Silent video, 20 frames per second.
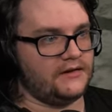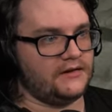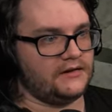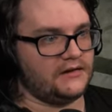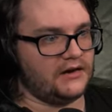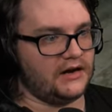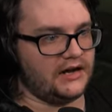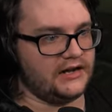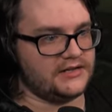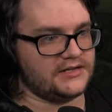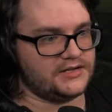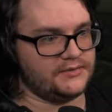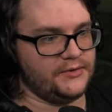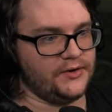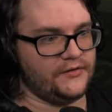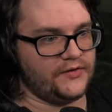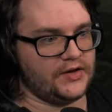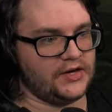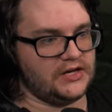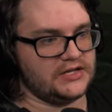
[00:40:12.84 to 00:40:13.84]
All right, so
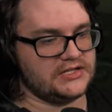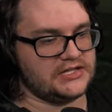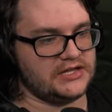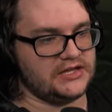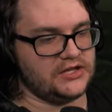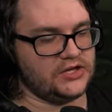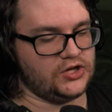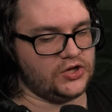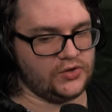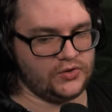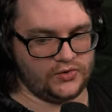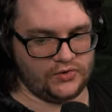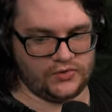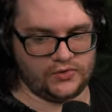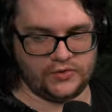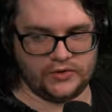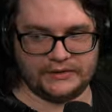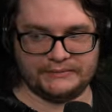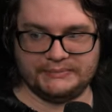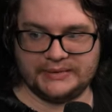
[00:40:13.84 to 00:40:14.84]
moving on to the
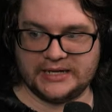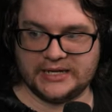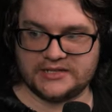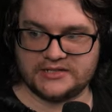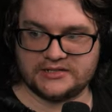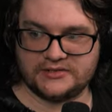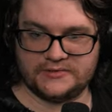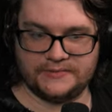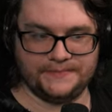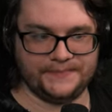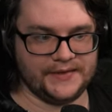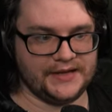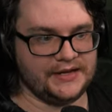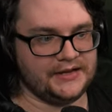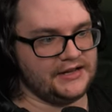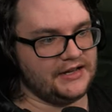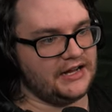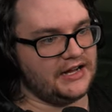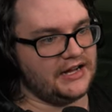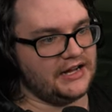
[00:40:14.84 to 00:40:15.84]
unicorn puzzle.
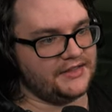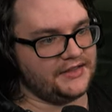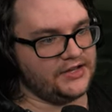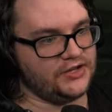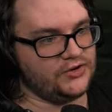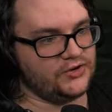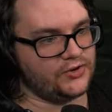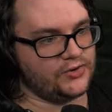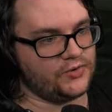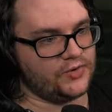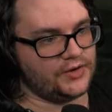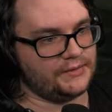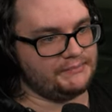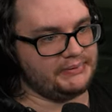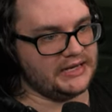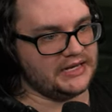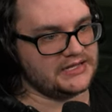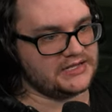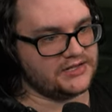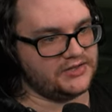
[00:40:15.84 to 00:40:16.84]
Uh, the unicorn
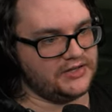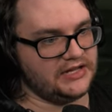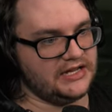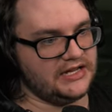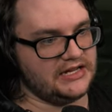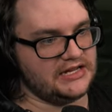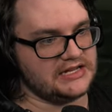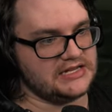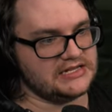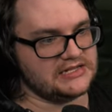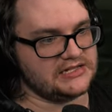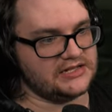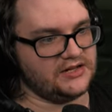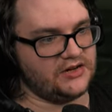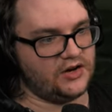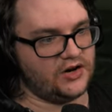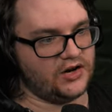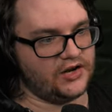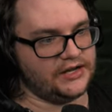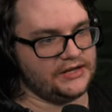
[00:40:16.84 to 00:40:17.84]
puzzle is
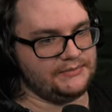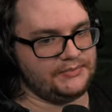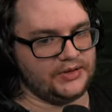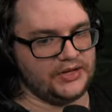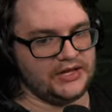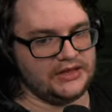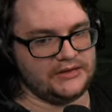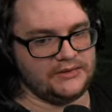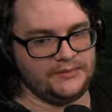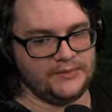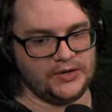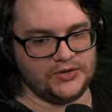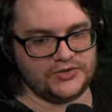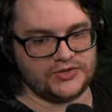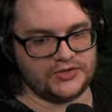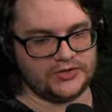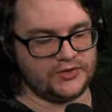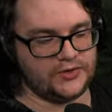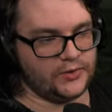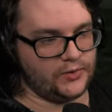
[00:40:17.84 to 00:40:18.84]
arguably the most
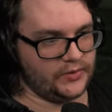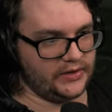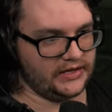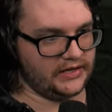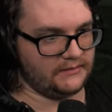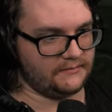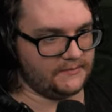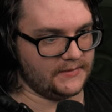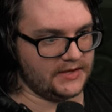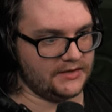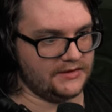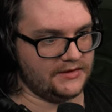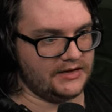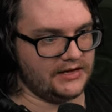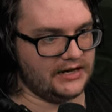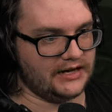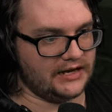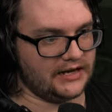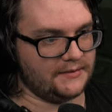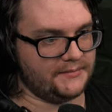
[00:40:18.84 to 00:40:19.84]
annoying
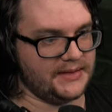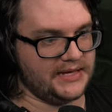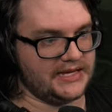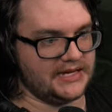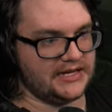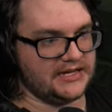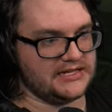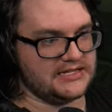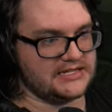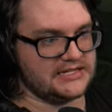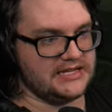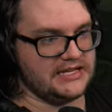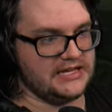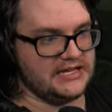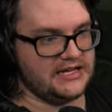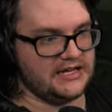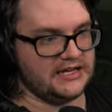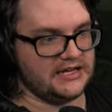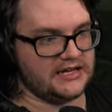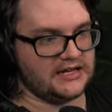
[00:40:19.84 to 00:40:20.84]
uh, because
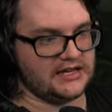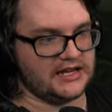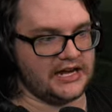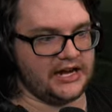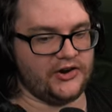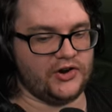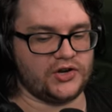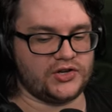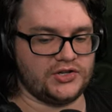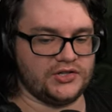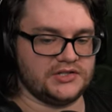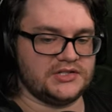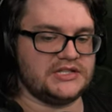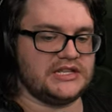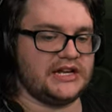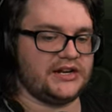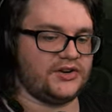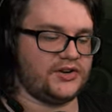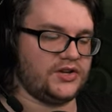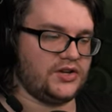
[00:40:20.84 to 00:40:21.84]
the characters
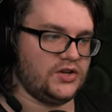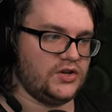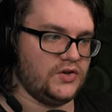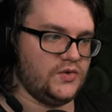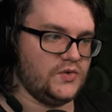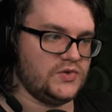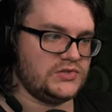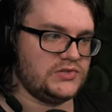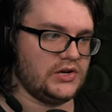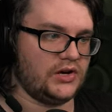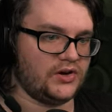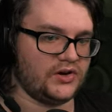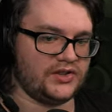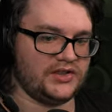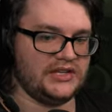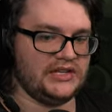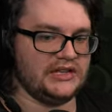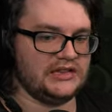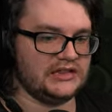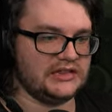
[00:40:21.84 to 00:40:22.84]
that are used are
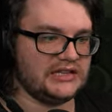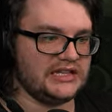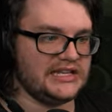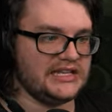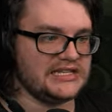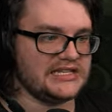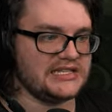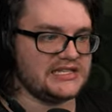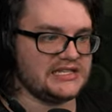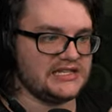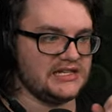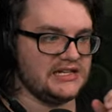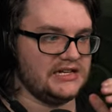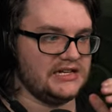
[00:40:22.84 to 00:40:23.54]
the least